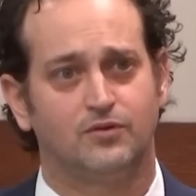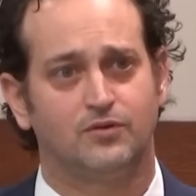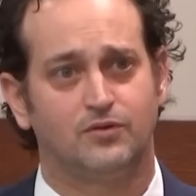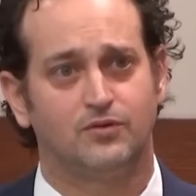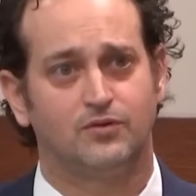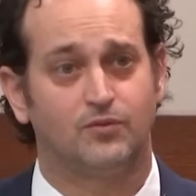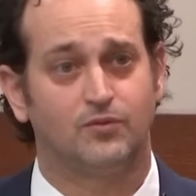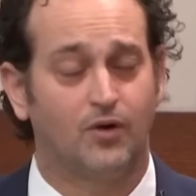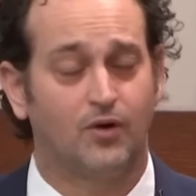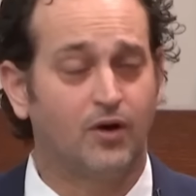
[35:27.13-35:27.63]

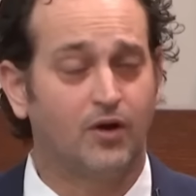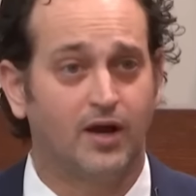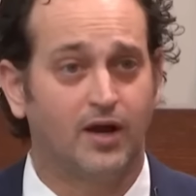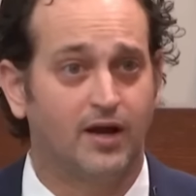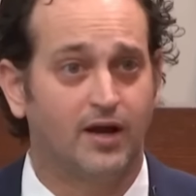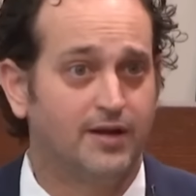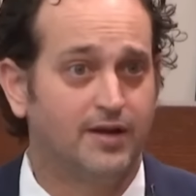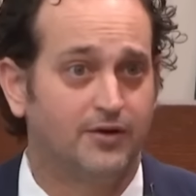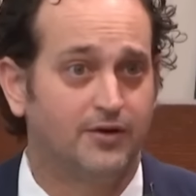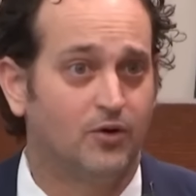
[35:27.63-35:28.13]
You're wrong.
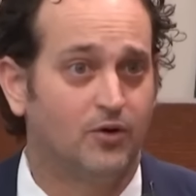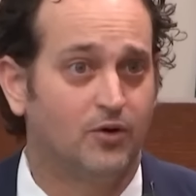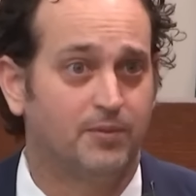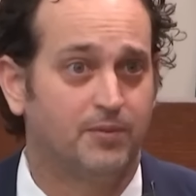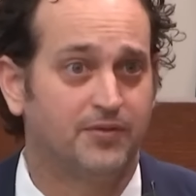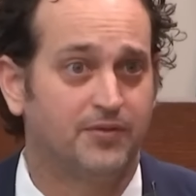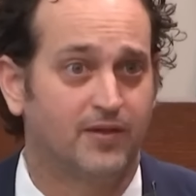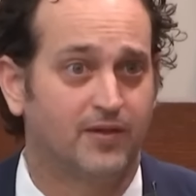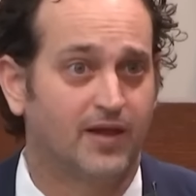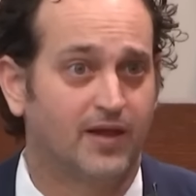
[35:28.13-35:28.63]
I didn't know
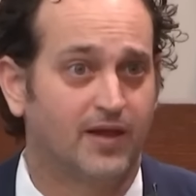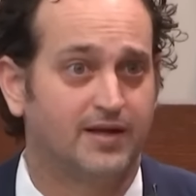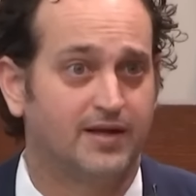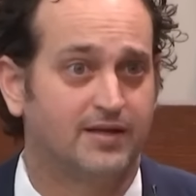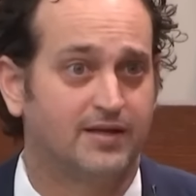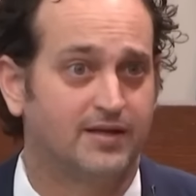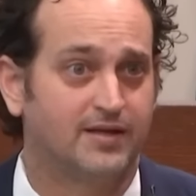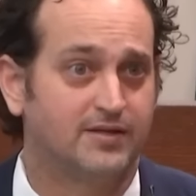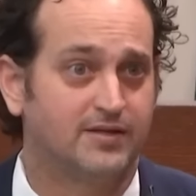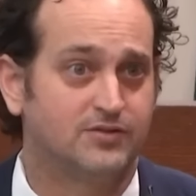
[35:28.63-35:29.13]
about the Latin
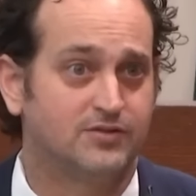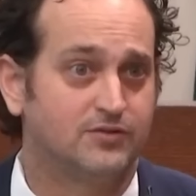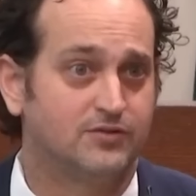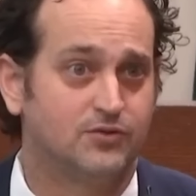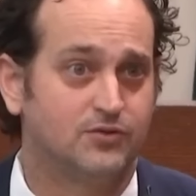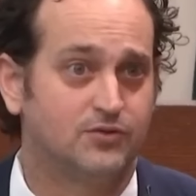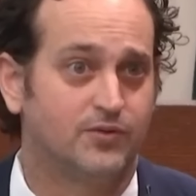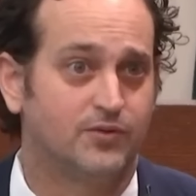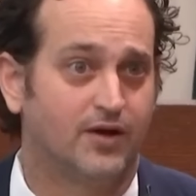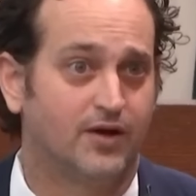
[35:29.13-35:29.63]
Kings in
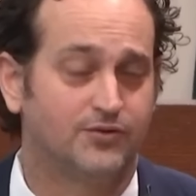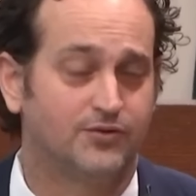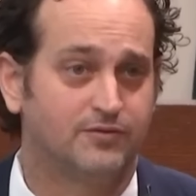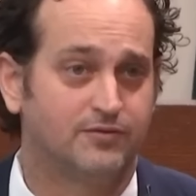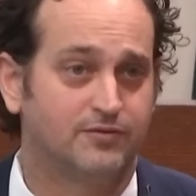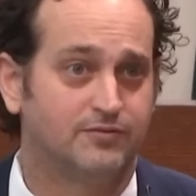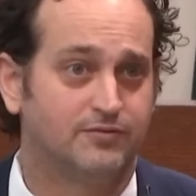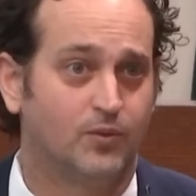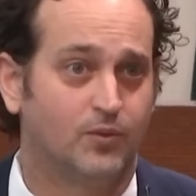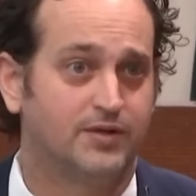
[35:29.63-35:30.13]

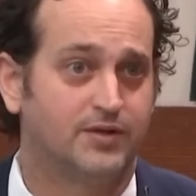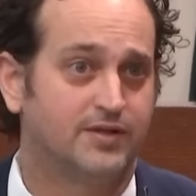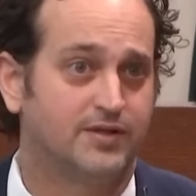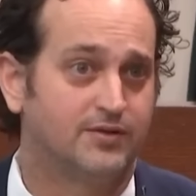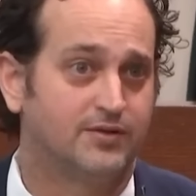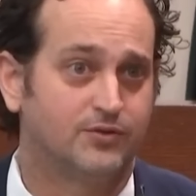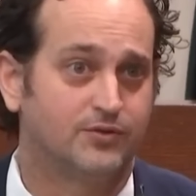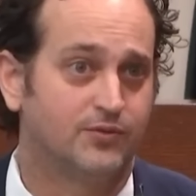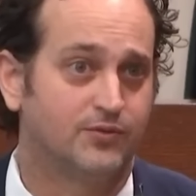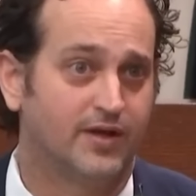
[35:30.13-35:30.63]

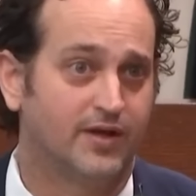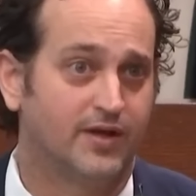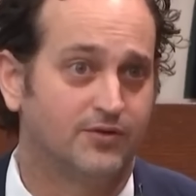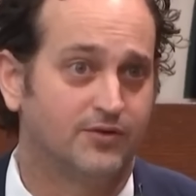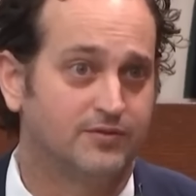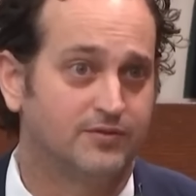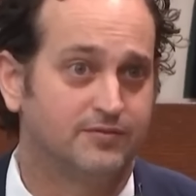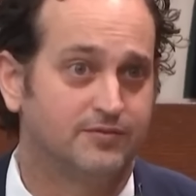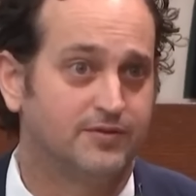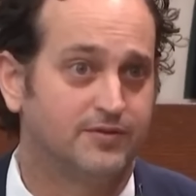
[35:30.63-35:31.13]
2014 or
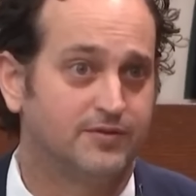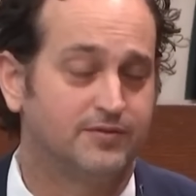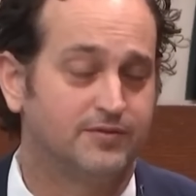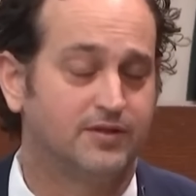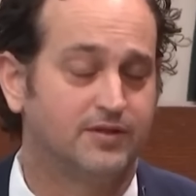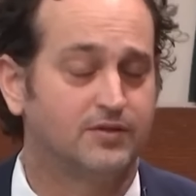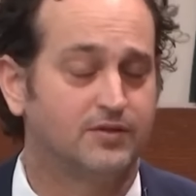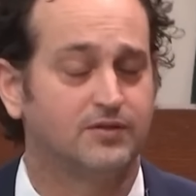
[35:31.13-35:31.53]
2015.